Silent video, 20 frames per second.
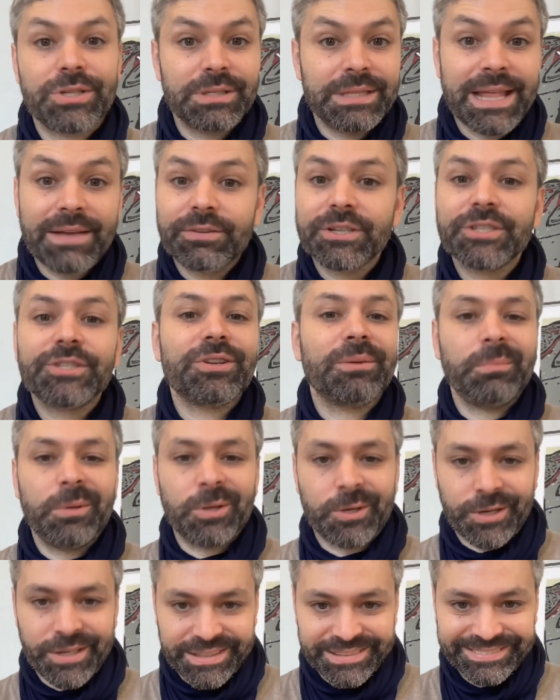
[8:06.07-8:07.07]
never stop
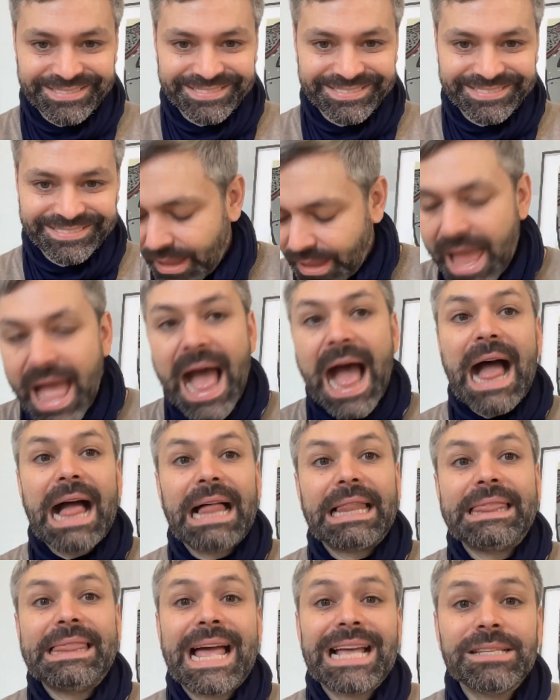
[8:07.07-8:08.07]
learning.
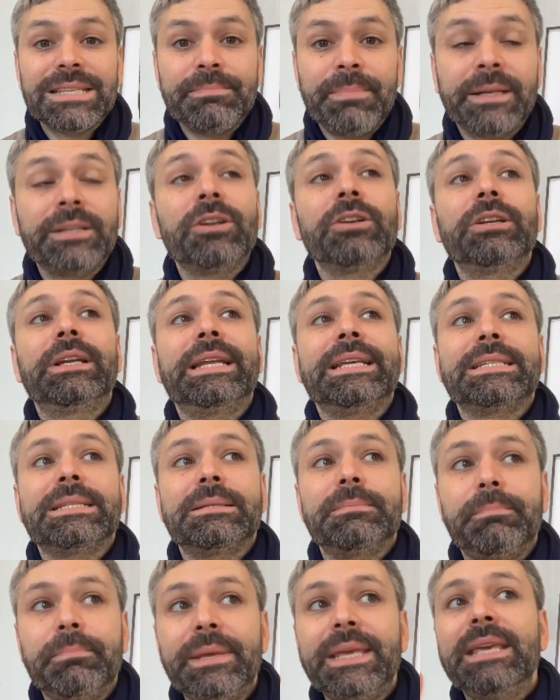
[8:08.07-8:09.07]
Last but not least,
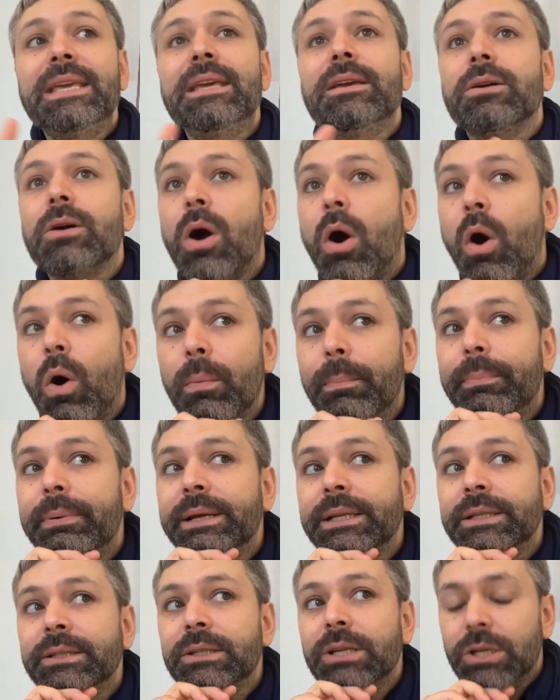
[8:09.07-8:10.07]
be
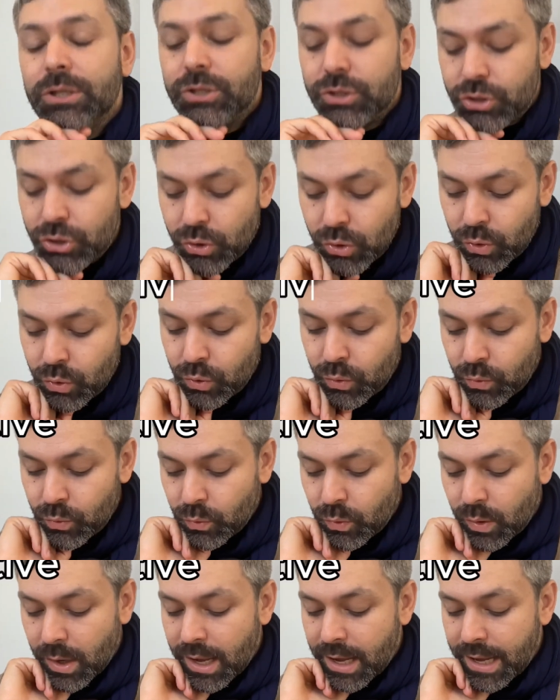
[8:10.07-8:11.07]
open
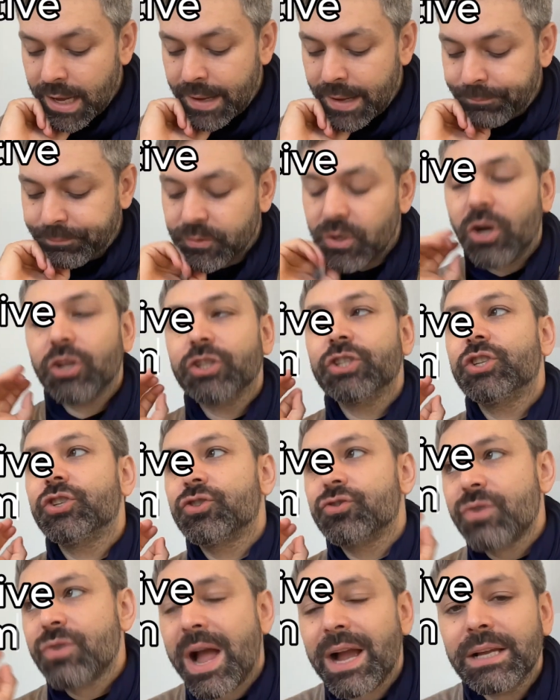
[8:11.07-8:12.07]
to
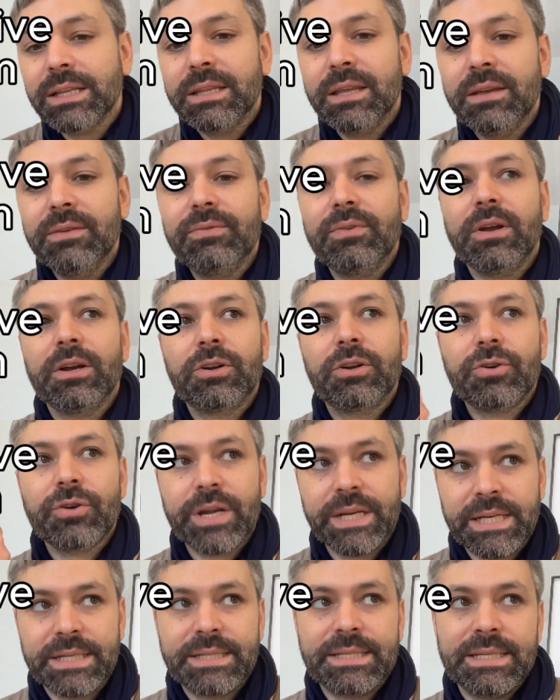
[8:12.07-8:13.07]
constructive
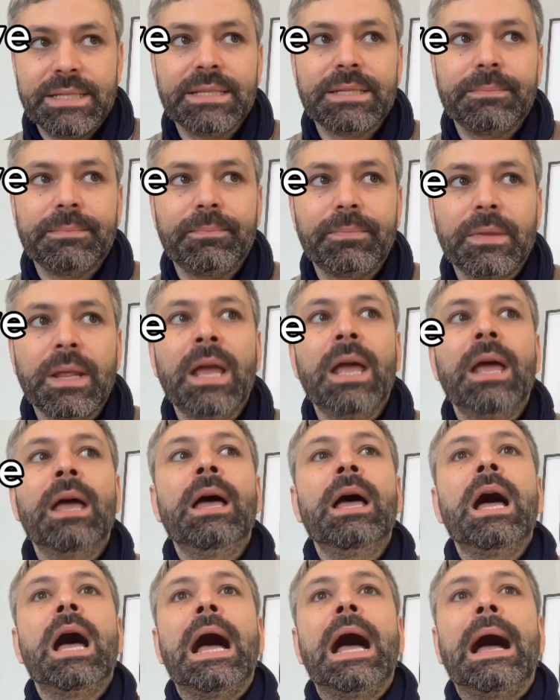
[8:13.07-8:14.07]
criticism.
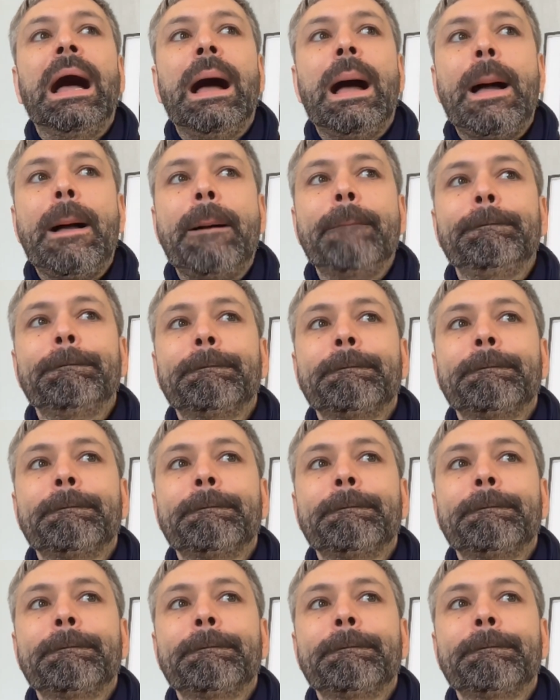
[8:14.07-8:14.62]
I